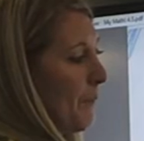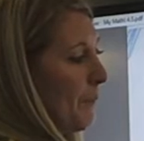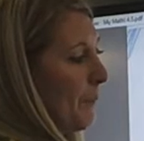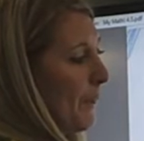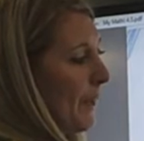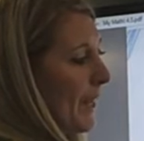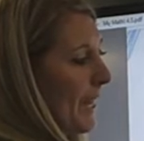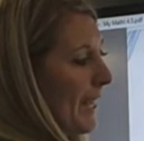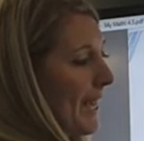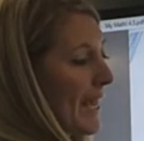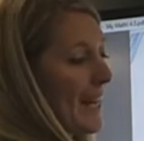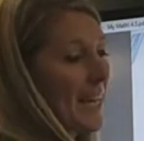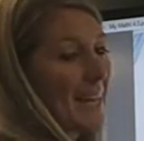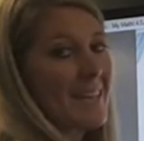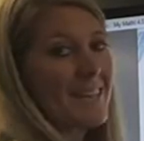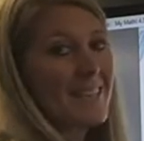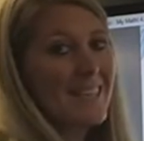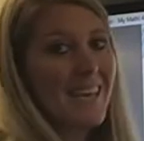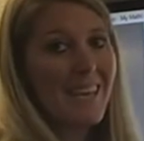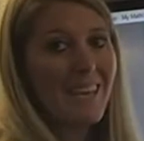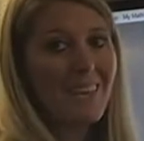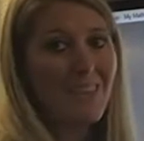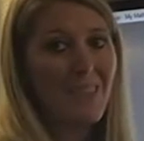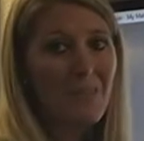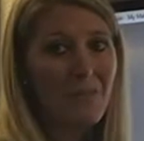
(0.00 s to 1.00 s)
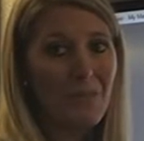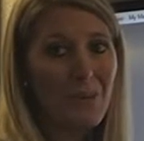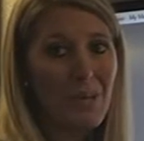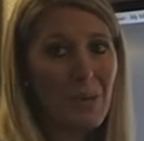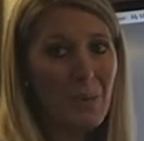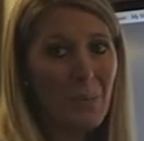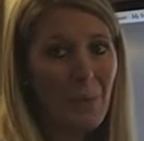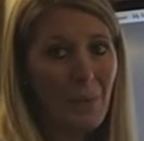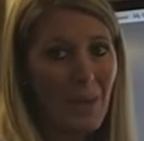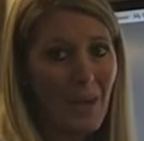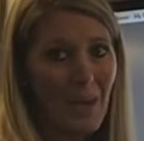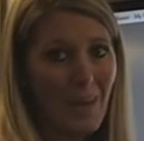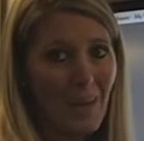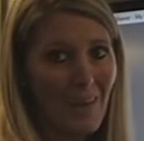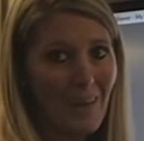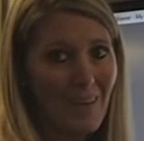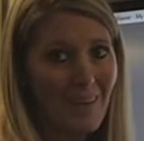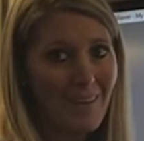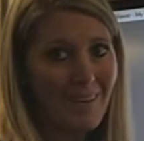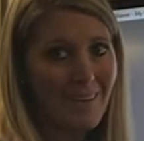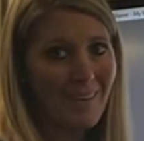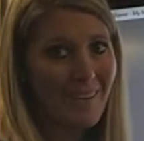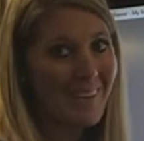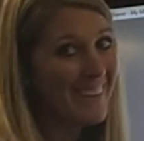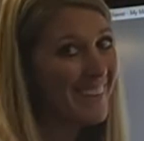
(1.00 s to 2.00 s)
but I got to take 3 away.
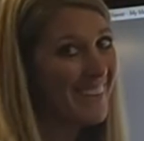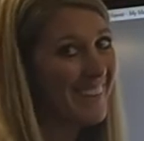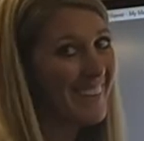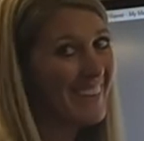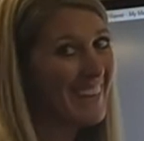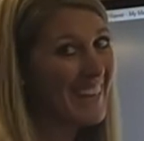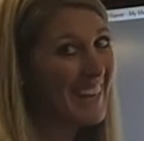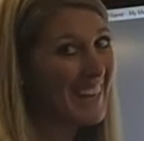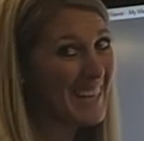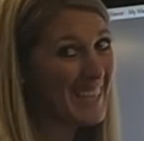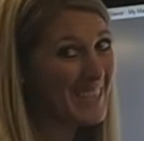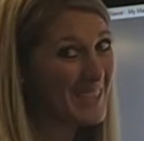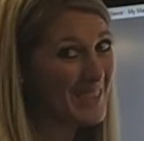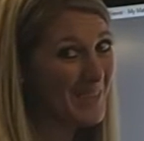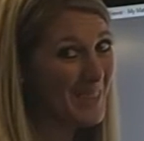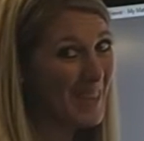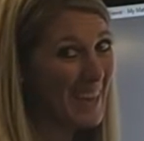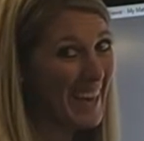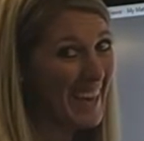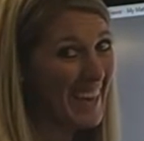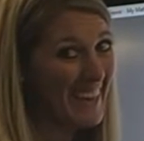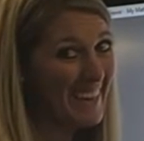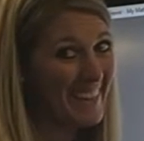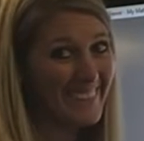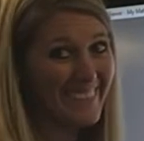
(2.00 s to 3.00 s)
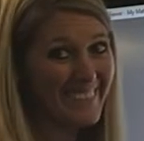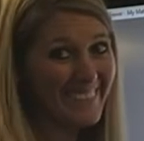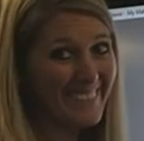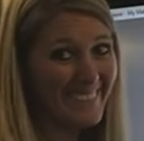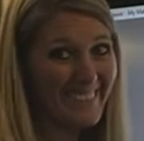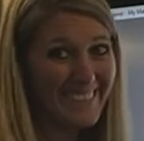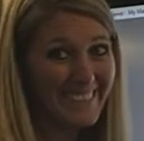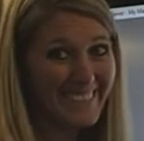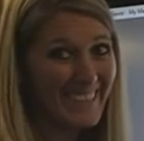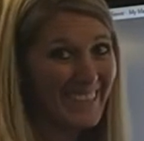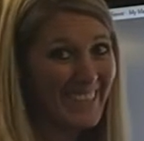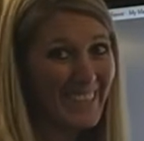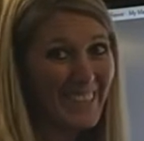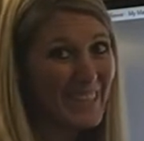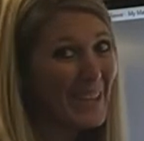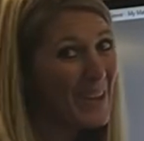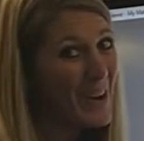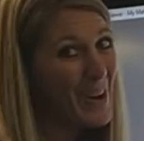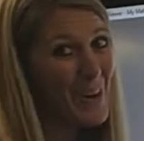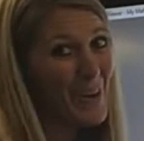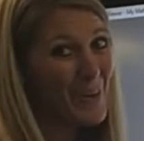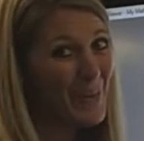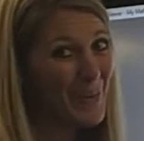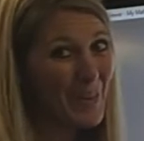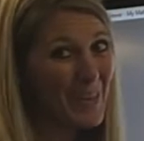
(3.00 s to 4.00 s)
Can I do that?
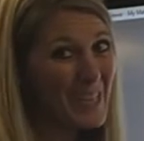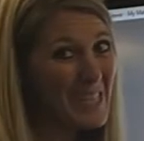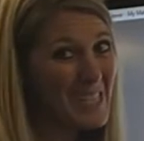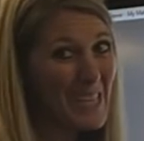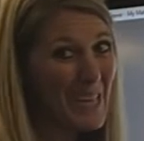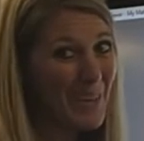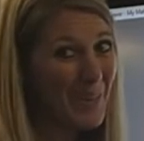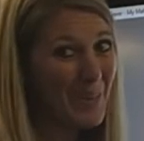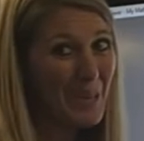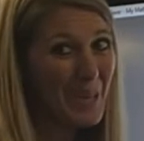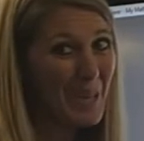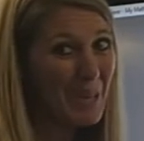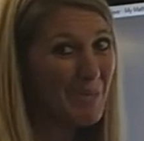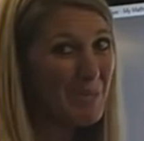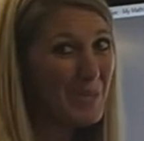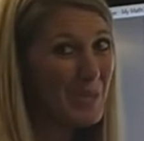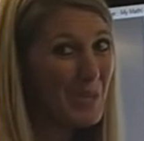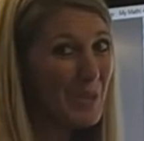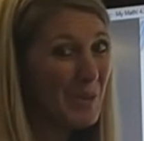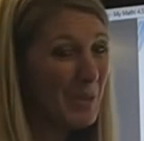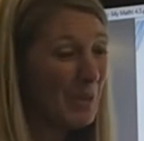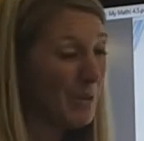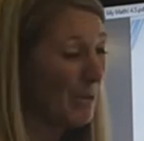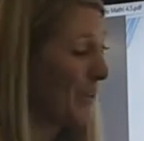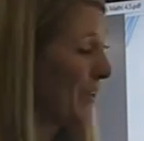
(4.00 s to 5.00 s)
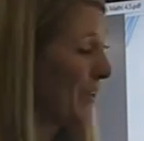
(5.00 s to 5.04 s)
No, because I only have 2.